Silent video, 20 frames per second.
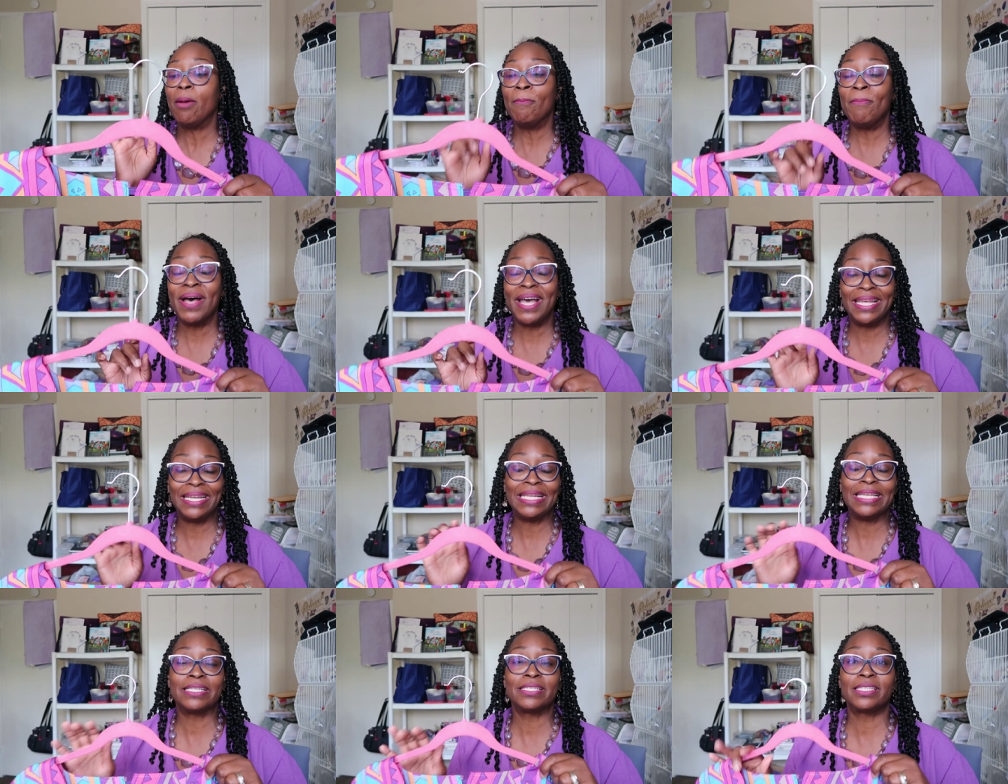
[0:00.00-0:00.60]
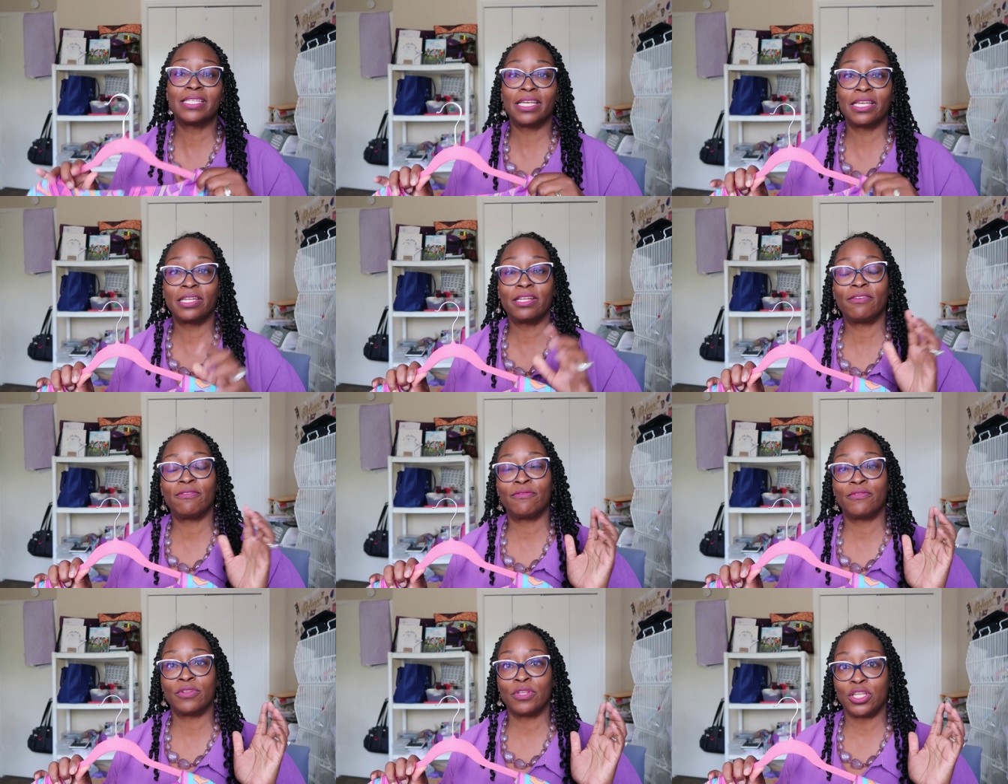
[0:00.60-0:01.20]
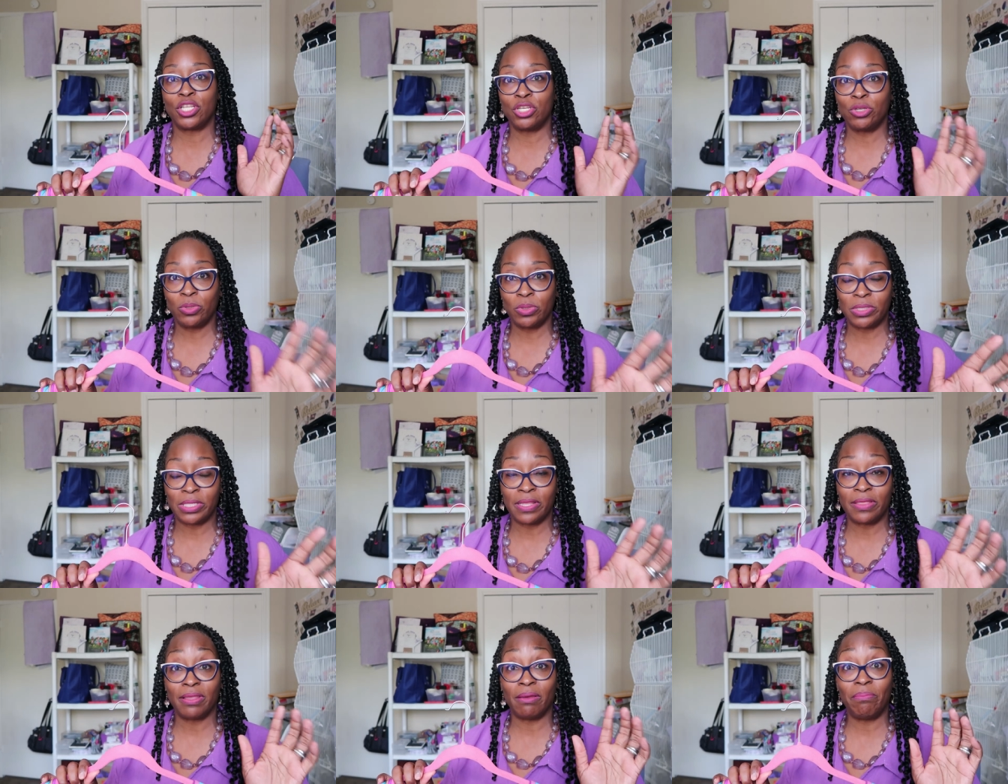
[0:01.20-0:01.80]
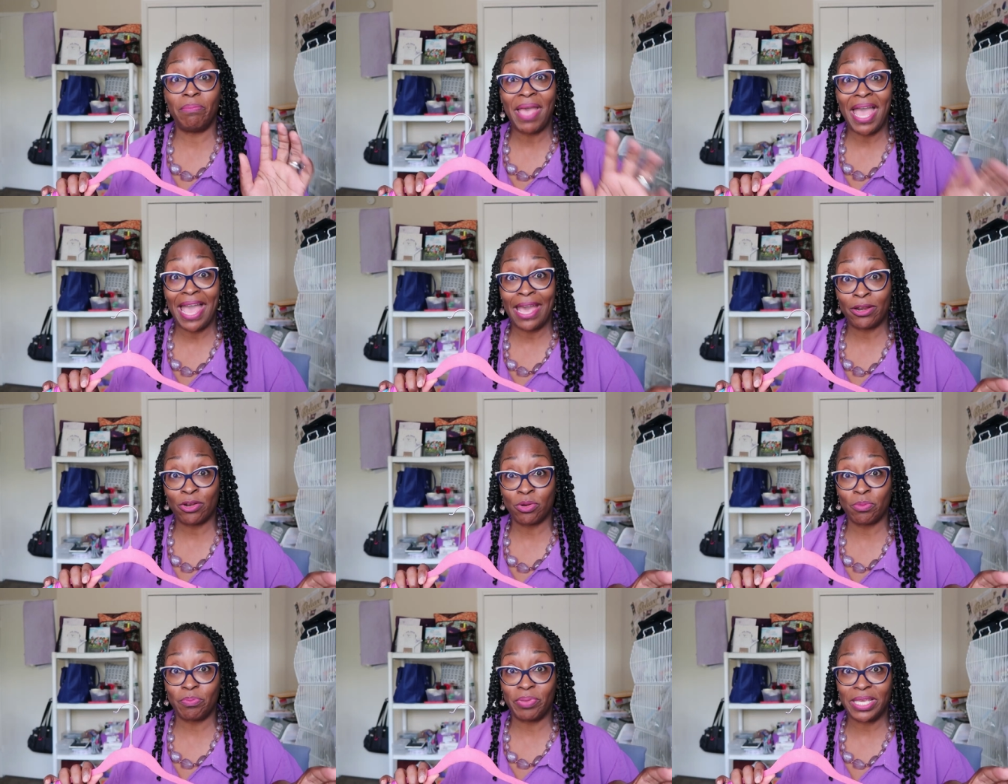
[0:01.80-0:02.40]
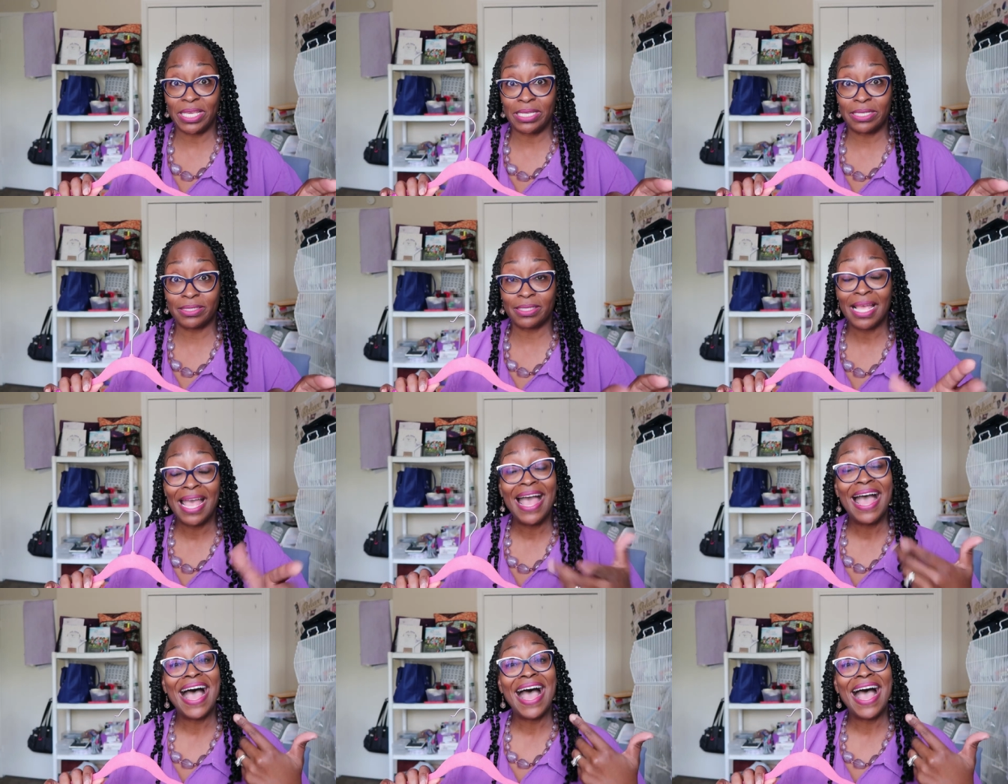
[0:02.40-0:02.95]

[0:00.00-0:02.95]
but instead of using the pattern piece